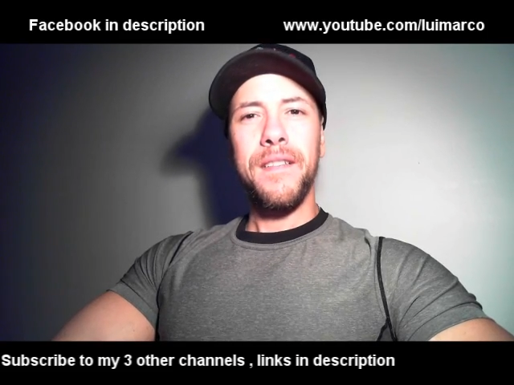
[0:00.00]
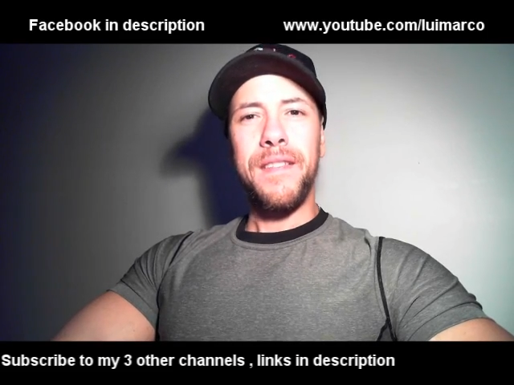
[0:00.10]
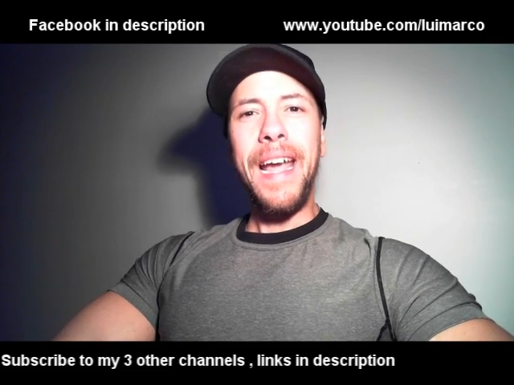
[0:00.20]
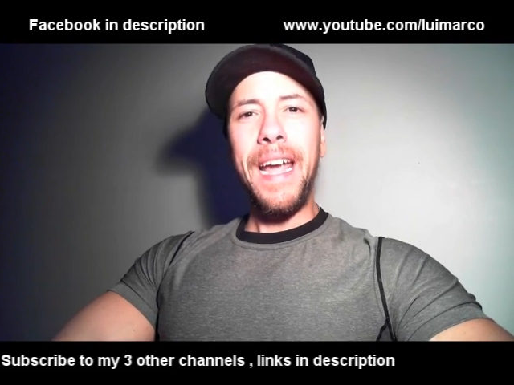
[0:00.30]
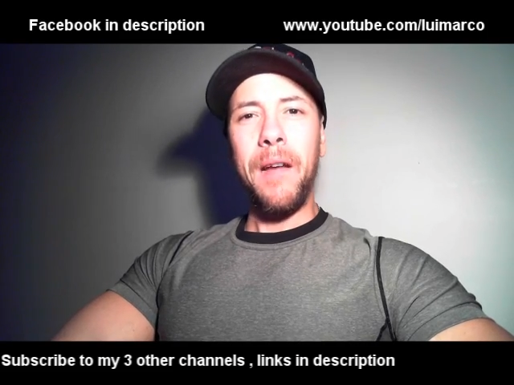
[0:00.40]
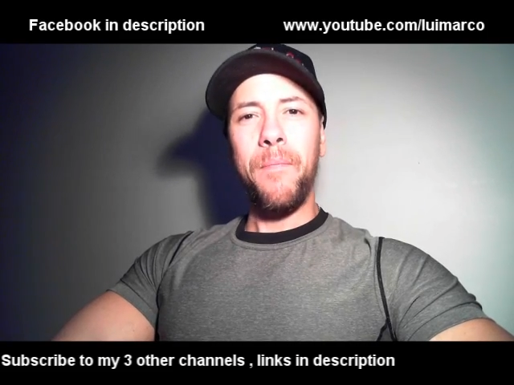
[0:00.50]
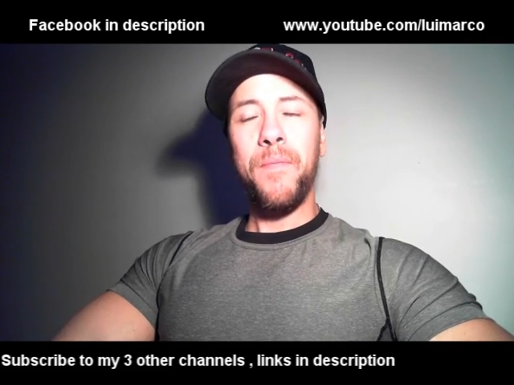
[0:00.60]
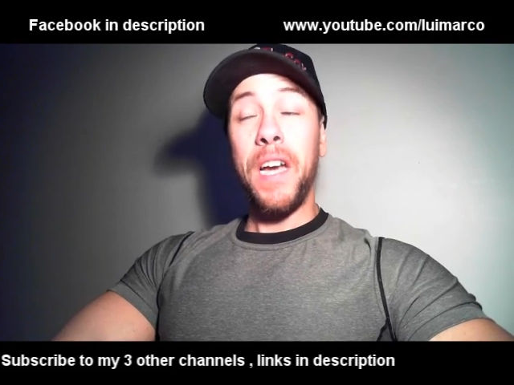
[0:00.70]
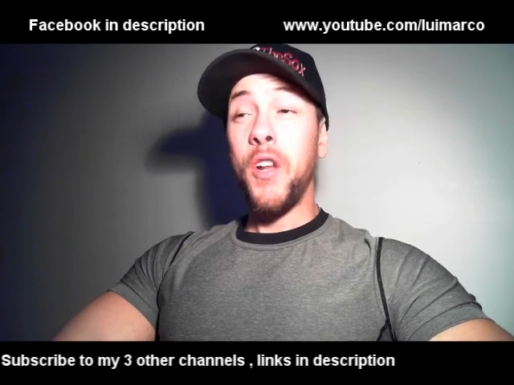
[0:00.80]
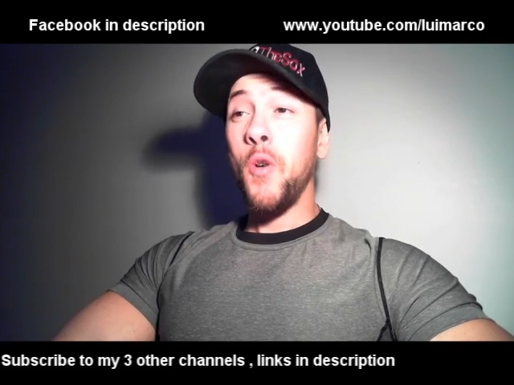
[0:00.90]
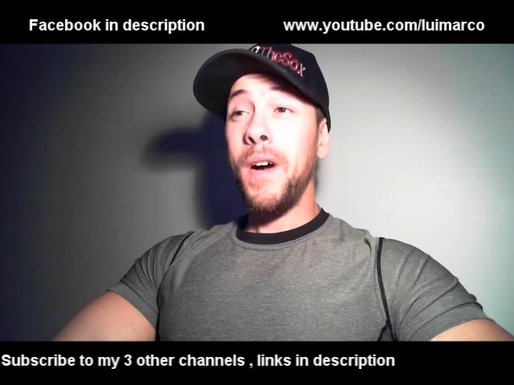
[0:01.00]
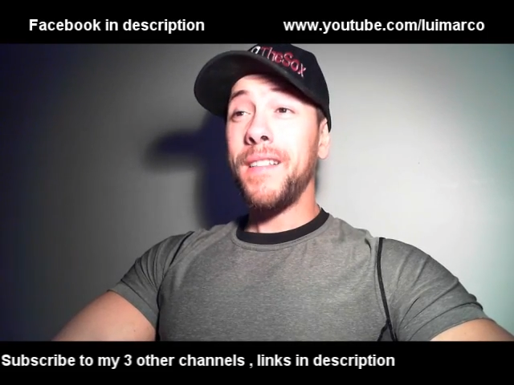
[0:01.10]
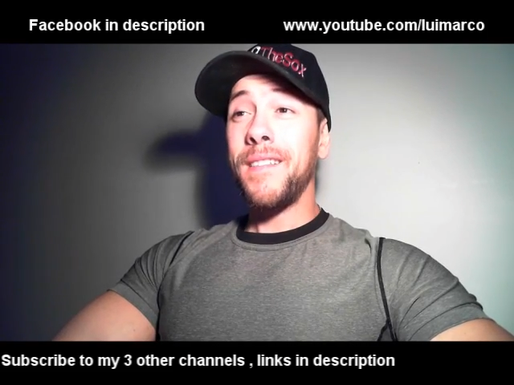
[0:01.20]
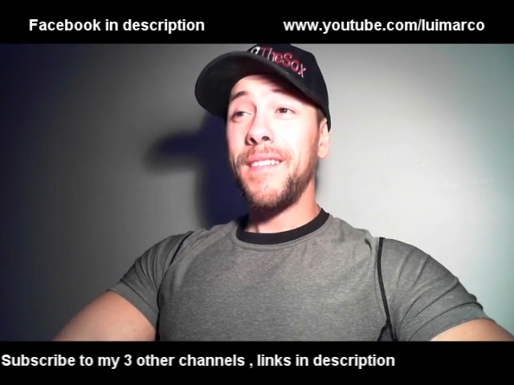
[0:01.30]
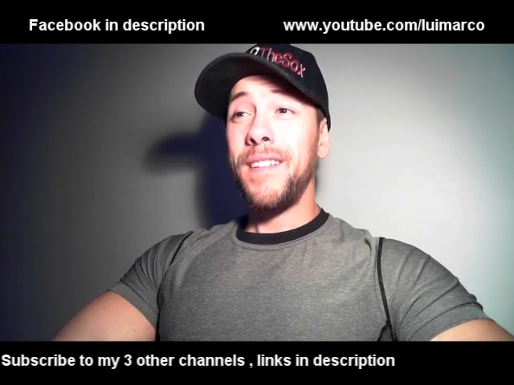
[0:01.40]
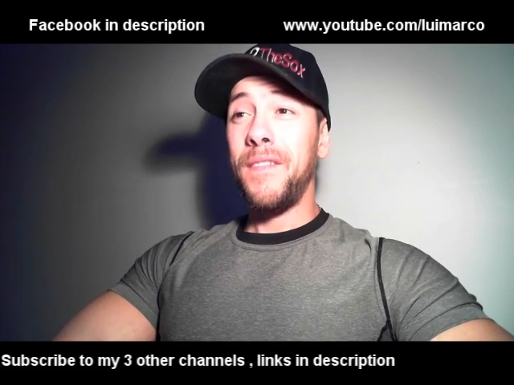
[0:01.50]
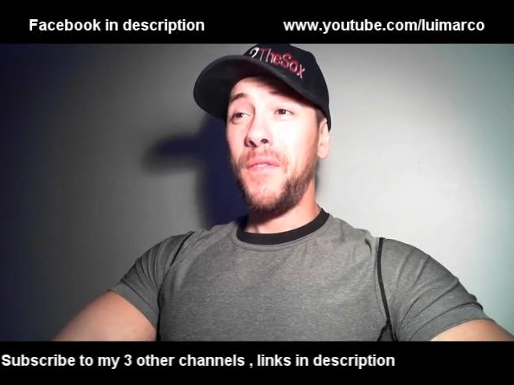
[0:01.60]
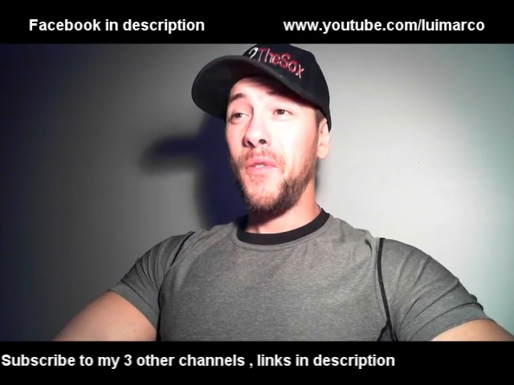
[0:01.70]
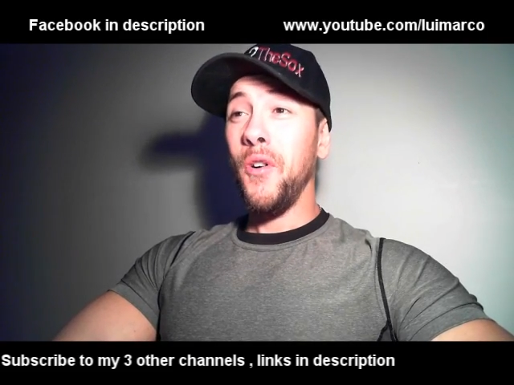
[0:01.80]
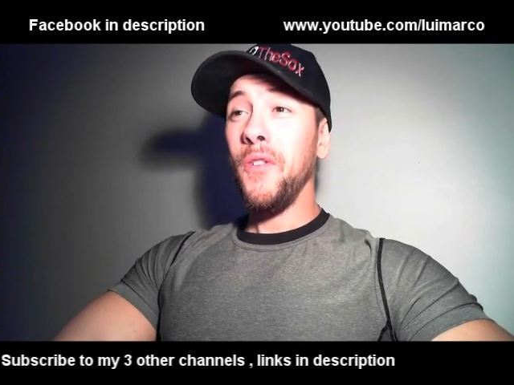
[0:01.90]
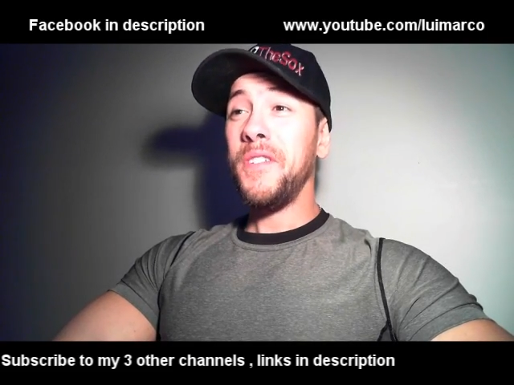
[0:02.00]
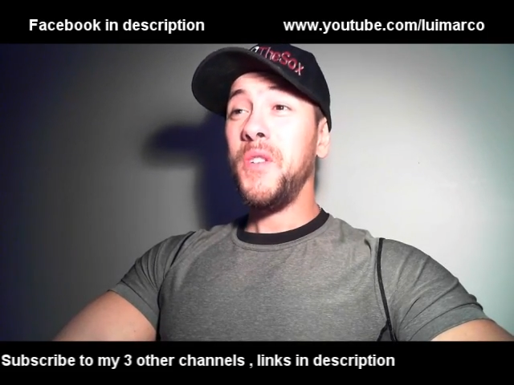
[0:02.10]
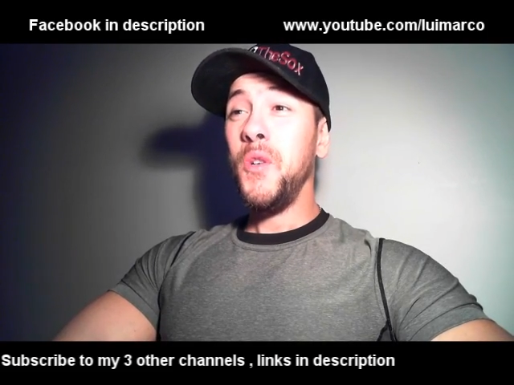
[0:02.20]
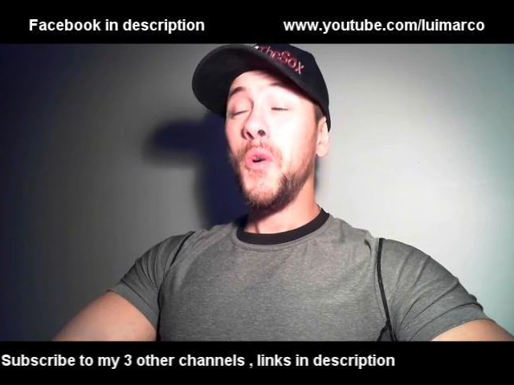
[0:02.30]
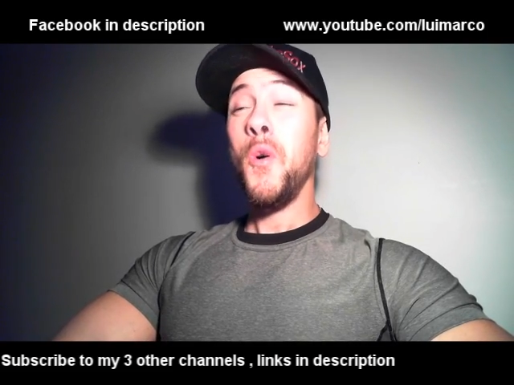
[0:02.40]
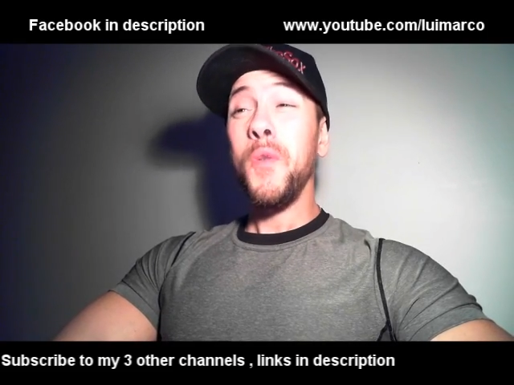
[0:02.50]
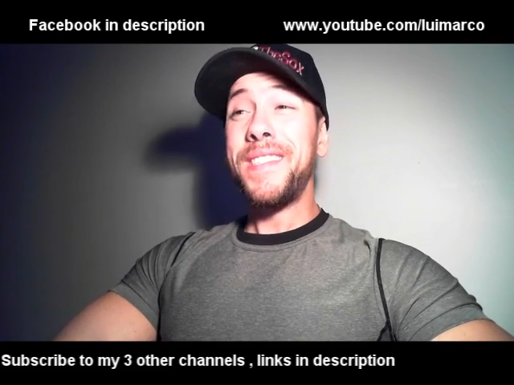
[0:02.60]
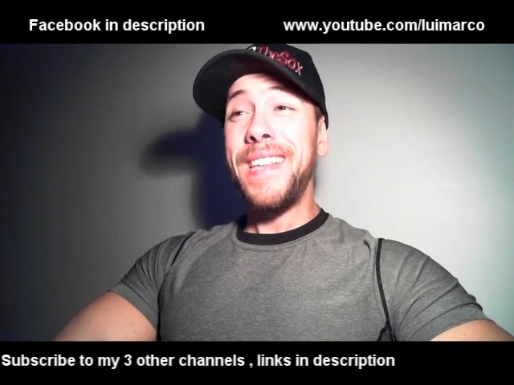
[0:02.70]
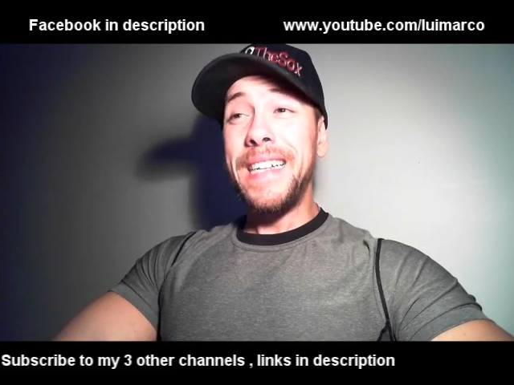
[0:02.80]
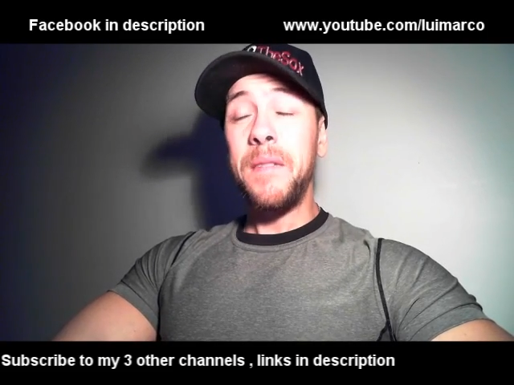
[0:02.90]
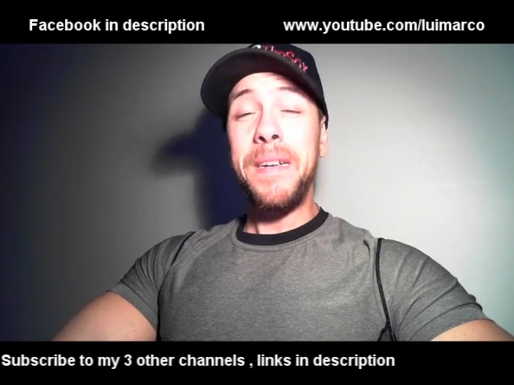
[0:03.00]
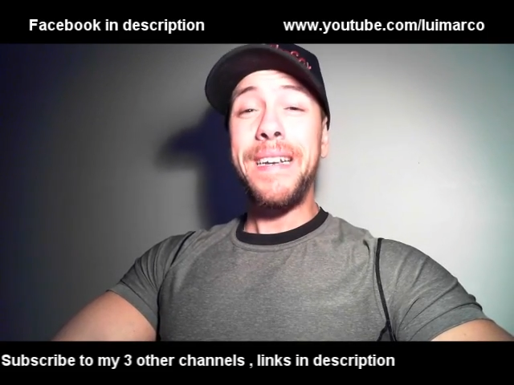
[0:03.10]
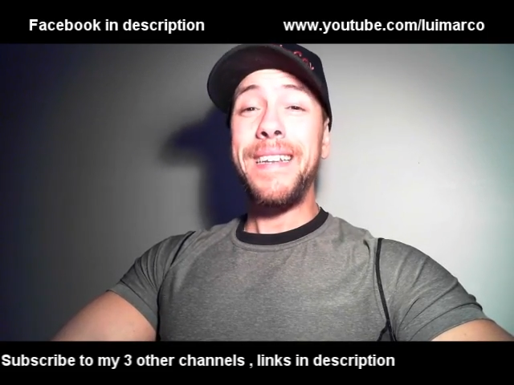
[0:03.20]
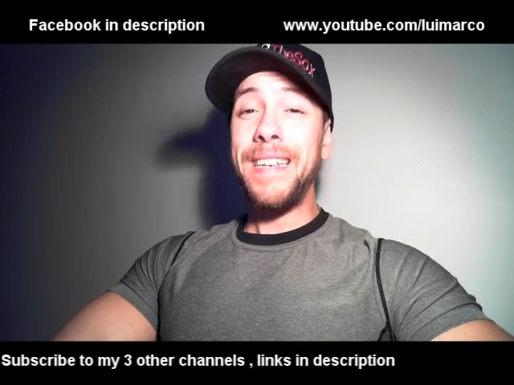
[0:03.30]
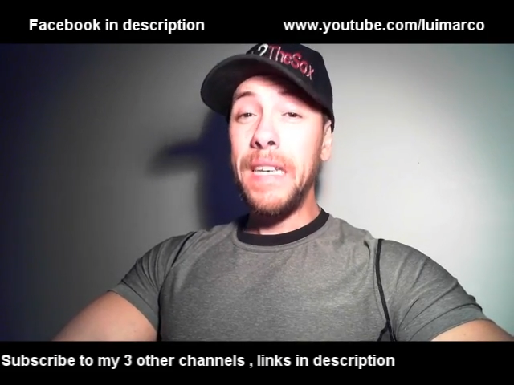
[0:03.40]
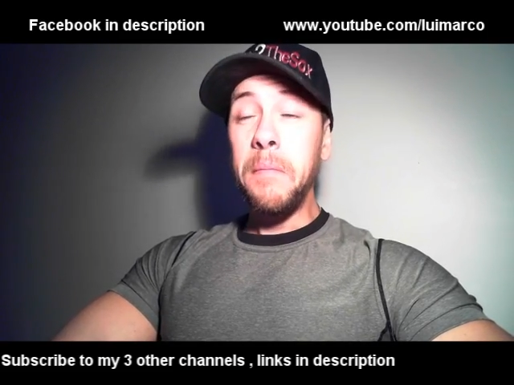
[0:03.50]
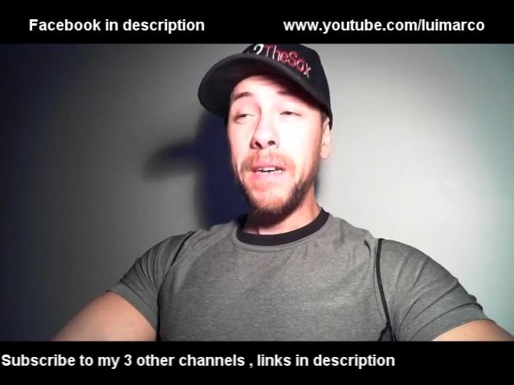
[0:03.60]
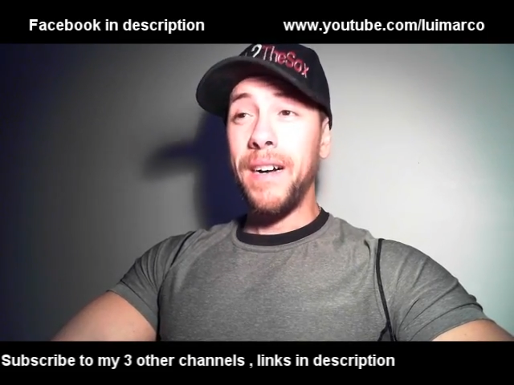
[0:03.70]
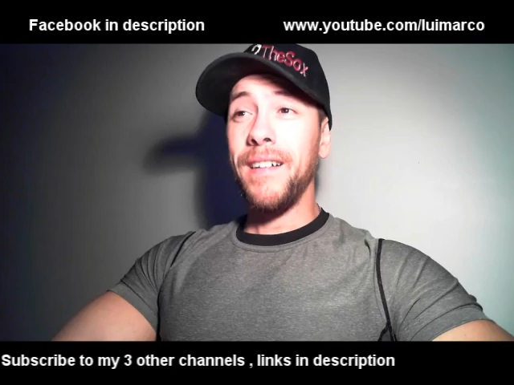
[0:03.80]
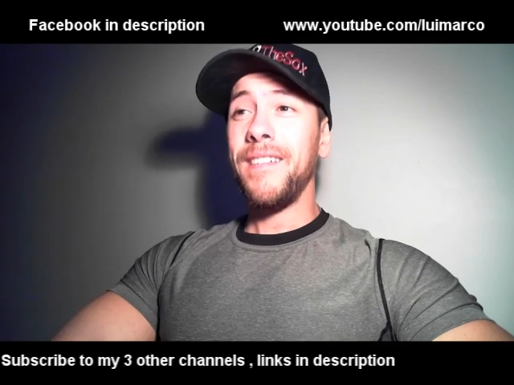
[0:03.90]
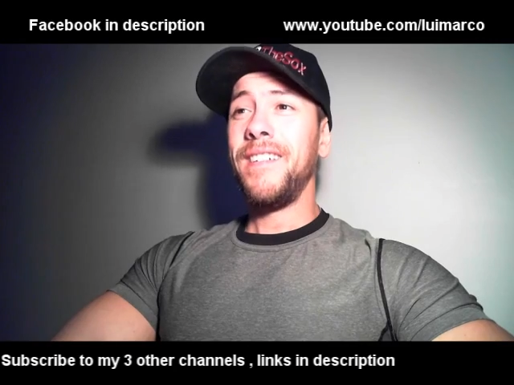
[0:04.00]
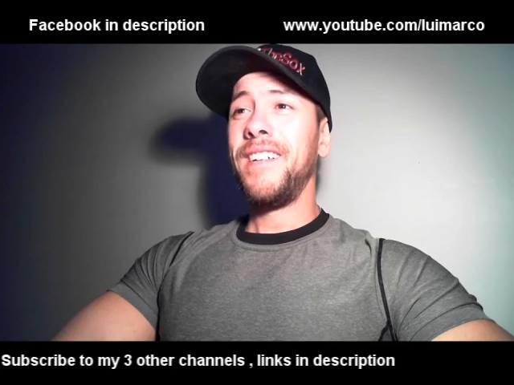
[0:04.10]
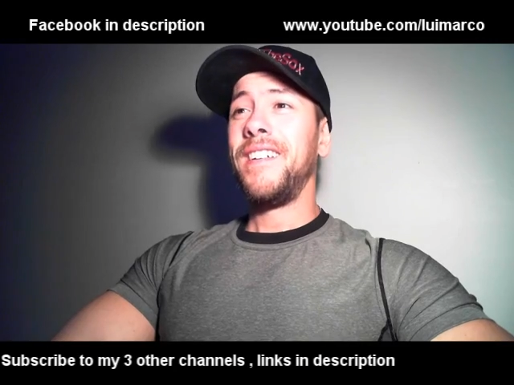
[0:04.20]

Damn, you know what? If you only knew who sent me an email